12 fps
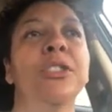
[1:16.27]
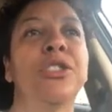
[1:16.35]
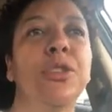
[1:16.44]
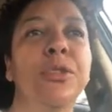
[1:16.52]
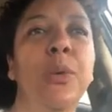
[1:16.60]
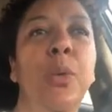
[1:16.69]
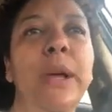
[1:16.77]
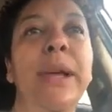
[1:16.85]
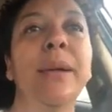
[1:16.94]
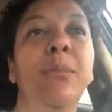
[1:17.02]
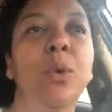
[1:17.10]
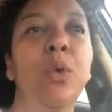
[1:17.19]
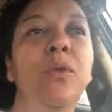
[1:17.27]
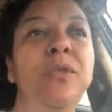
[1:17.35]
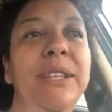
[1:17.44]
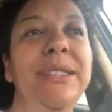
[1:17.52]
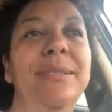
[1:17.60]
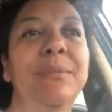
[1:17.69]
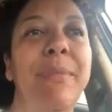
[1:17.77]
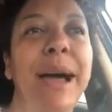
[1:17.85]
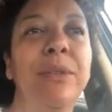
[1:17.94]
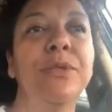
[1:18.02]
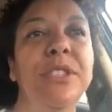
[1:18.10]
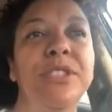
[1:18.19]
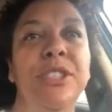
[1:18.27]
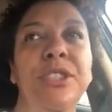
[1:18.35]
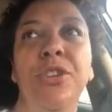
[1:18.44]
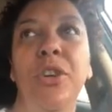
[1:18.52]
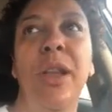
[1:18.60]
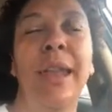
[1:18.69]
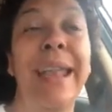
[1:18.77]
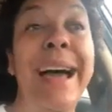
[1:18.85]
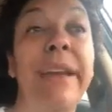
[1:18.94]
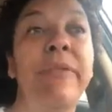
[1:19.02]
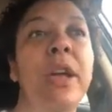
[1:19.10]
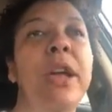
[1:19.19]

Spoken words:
so that we can move these mountains in your life.